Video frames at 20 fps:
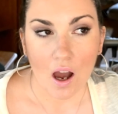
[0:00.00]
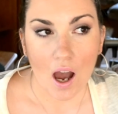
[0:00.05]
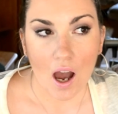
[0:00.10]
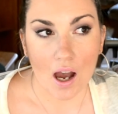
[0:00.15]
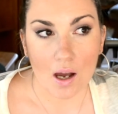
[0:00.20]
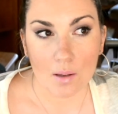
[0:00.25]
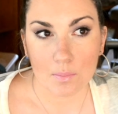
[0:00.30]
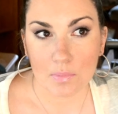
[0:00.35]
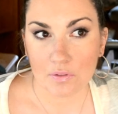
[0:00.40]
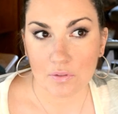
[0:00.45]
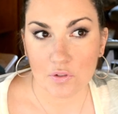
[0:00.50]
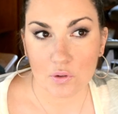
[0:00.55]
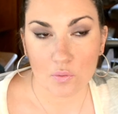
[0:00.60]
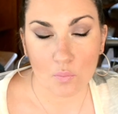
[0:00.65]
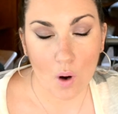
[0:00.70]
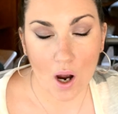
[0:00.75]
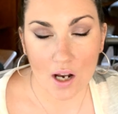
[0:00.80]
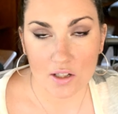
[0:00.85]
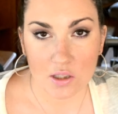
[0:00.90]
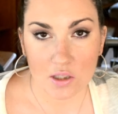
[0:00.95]
Um, if you've
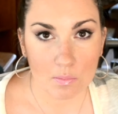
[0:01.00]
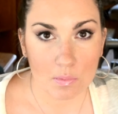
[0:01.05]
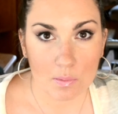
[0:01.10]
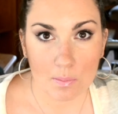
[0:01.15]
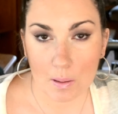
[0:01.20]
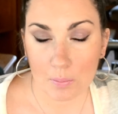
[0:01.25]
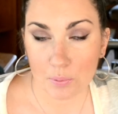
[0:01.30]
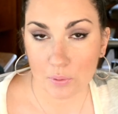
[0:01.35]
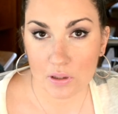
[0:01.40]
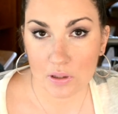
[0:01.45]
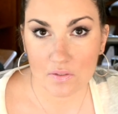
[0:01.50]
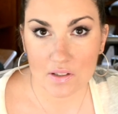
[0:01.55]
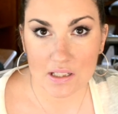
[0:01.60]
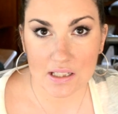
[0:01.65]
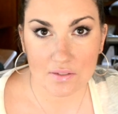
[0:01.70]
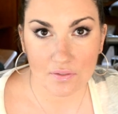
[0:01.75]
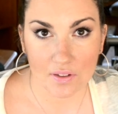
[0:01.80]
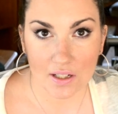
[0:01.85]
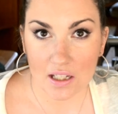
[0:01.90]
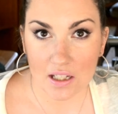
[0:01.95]
watched some of my
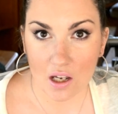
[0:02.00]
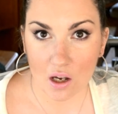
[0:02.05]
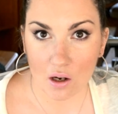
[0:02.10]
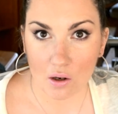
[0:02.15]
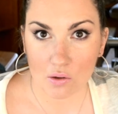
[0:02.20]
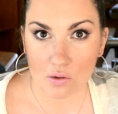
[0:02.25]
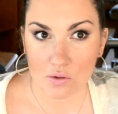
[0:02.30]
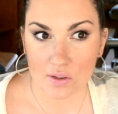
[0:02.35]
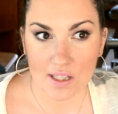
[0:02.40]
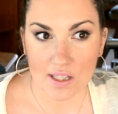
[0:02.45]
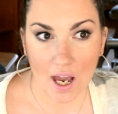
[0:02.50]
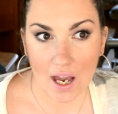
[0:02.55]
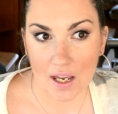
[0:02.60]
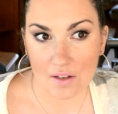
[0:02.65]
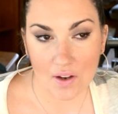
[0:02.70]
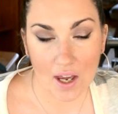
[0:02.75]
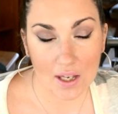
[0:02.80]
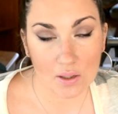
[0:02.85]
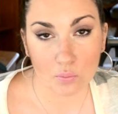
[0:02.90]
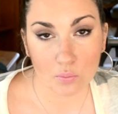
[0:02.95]
previous videos, I've
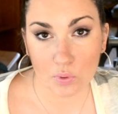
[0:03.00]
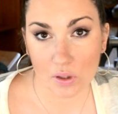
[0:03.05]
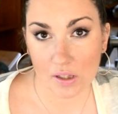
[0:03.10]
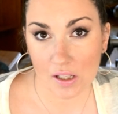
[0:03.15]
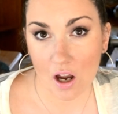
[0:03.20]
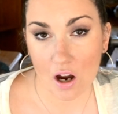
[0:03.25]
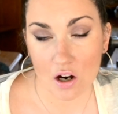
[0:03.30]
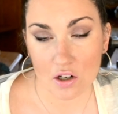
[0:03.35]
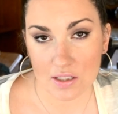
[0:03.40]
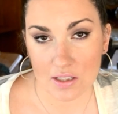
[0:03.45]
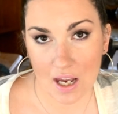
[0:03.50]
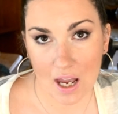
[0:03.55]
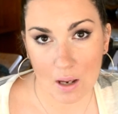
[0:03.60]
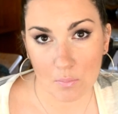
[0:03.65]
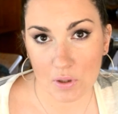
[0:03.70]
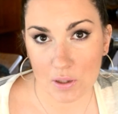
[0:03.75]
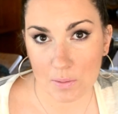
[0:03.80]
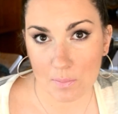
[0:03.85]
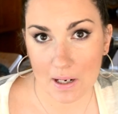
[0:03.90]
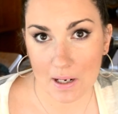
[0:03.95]
had a really hard time
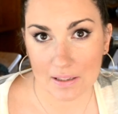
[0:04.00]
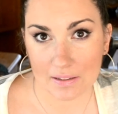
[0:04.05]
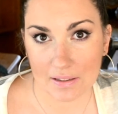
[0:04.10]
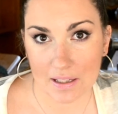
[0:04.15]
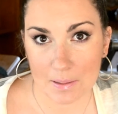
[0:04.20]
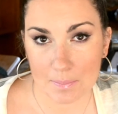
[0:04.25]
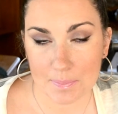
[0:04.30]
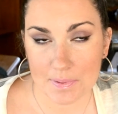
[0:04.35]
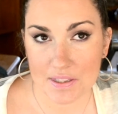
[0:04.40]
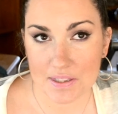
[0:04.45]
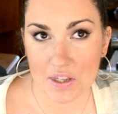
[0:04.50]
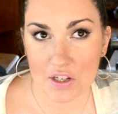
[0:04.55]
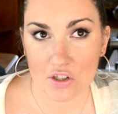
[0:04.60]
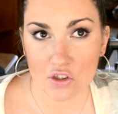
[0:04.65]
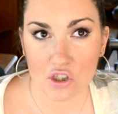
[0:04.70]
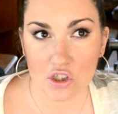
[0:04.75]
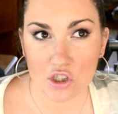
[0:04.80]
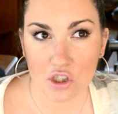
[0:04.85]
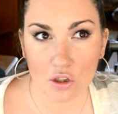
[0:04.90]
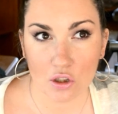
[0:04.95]
with my lips.
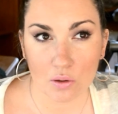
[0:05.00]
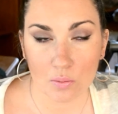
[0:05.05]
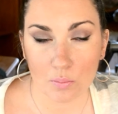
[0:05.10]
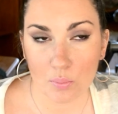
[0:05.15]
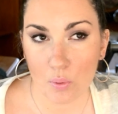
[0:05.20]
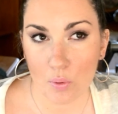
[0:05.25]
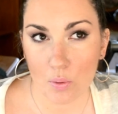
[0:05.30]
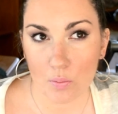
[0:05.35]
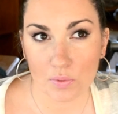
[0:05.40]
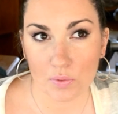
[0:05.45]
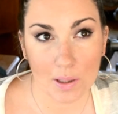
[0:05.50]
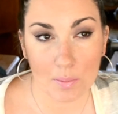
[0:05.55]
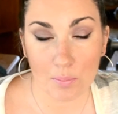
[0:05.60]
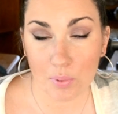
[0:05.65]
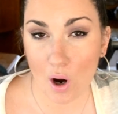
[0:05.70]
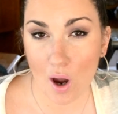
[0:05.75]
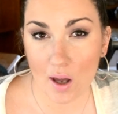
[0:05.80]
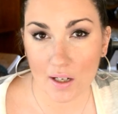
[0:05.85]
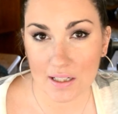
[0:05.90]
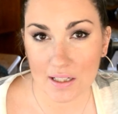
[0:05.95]
There's certain lip
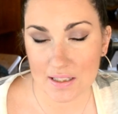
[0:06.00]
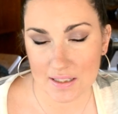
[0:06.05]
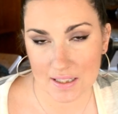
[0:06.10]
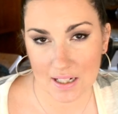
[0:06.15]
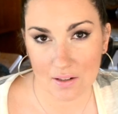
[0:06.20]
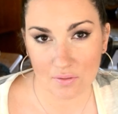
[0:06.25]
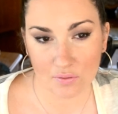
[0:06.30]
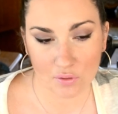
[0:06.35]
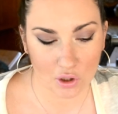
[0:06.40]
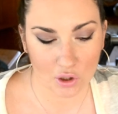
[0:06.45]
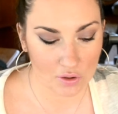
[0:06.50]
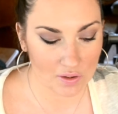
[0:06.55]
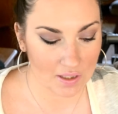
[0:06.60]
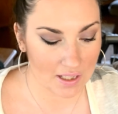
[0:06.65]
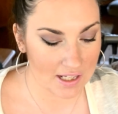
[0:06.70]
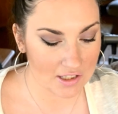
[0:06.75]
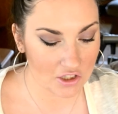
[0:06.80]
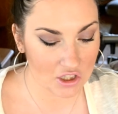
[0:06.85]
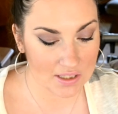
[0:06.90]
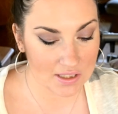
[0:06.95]
products that I've learned that
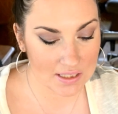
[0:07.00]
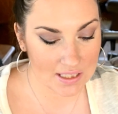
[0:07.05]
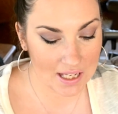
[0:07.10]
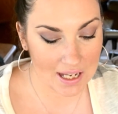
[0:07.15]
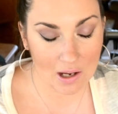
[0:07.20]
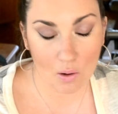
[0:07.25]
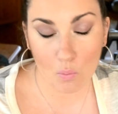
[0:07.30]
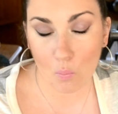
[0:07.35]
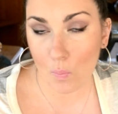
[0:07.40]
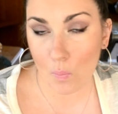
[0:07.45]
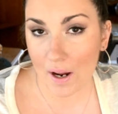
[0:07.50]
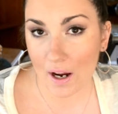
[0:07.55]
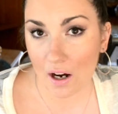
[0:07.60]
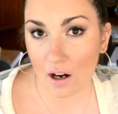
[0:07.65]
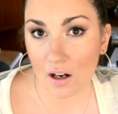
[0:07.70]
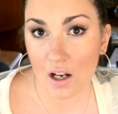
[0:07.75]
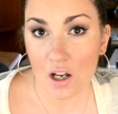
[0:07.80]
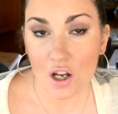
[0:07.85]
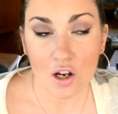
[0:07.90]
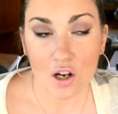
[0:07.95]
I just can't
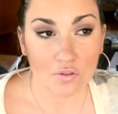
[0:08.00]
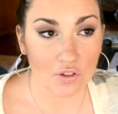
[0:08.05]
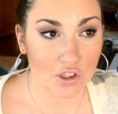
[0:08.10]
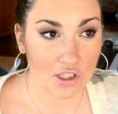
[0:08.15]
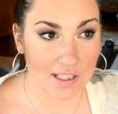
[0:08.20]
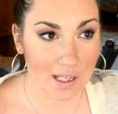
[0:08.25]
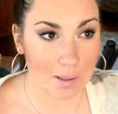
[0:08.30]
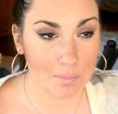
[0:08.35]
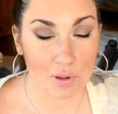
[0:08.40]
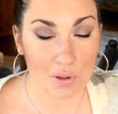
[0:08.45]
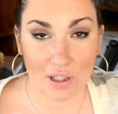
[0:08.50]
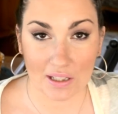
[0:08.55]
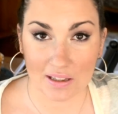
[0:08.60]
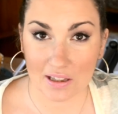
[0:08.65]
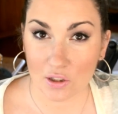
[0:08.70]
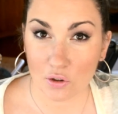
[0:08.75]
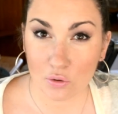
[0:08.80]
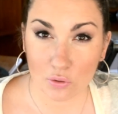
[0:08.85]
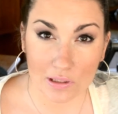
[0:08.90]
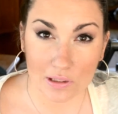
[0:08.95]
wear. For example, like
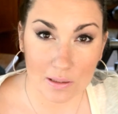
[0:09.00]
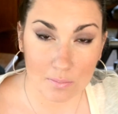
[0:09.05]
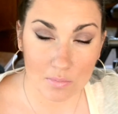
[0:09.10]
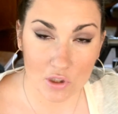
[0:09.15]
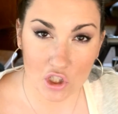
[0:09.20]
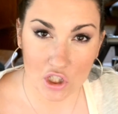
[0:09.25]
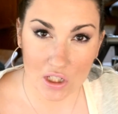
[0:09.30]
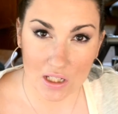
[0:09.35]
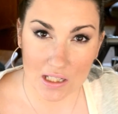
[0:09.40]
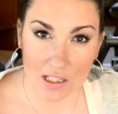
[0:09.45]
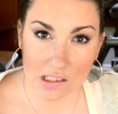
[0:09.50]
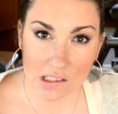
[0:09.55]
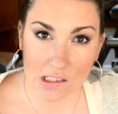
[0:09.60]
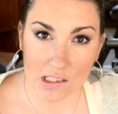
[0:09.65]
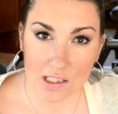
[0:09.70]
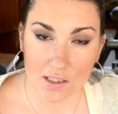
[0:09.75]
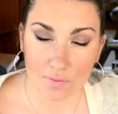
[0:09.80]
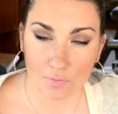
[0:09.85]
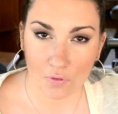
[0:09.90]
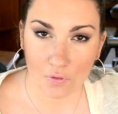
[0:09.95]
the cream
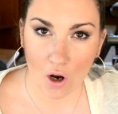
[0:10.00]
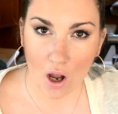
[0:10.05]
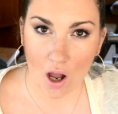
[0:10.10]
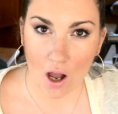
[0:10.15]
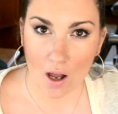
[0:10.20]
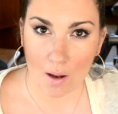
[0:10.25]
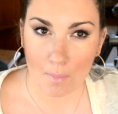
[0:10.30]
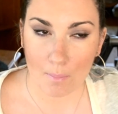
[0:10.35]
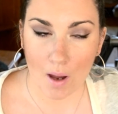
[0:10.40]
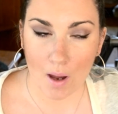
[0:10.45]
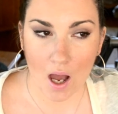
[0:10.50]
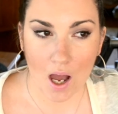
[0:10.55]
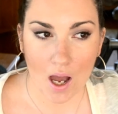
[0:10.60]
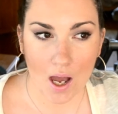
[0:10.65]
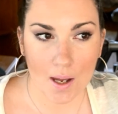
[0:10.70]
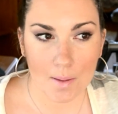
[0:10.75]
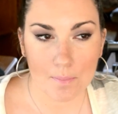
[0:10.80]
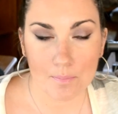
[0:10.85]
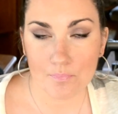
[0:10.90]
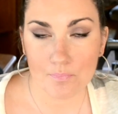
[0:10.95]
sheens from um,